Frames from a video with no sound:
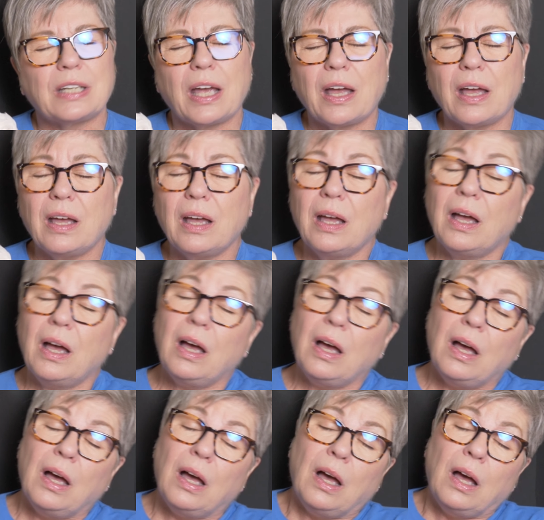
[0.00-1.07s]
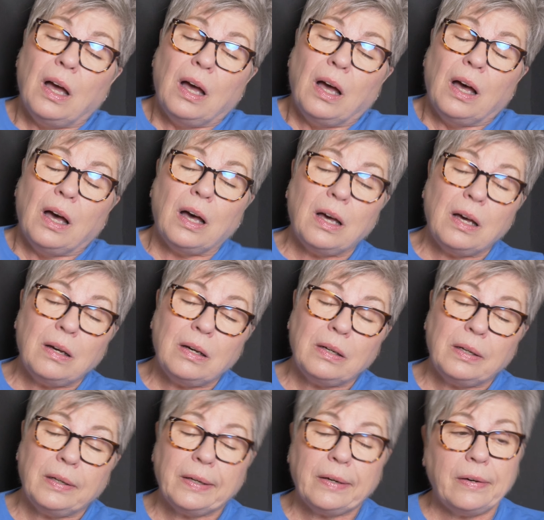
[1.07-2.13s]

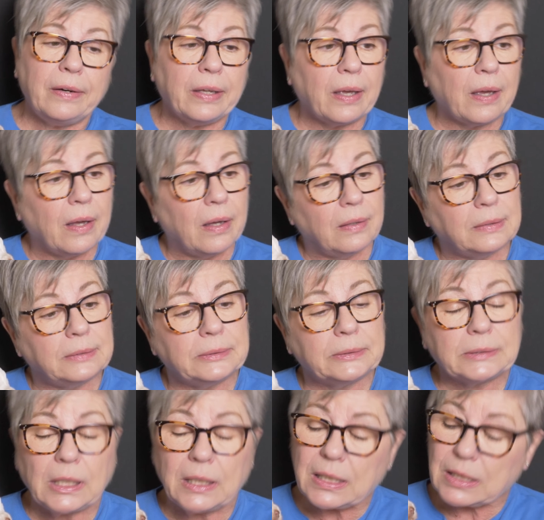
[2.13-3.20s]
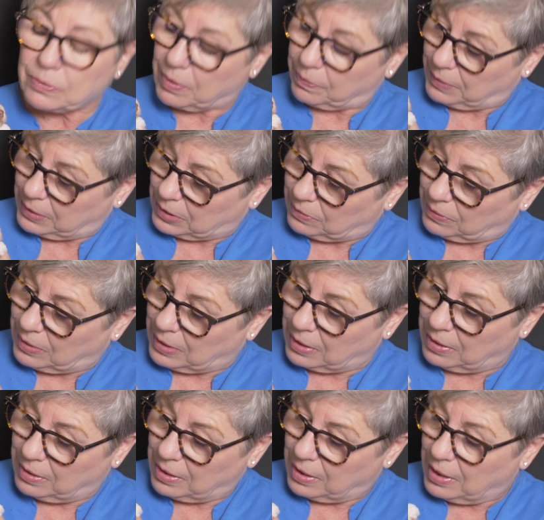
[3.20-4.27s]
oh yeah, that's what we're
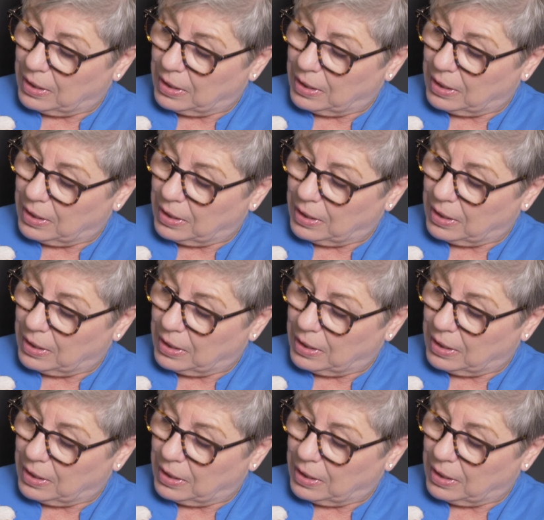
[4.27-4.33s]
doing.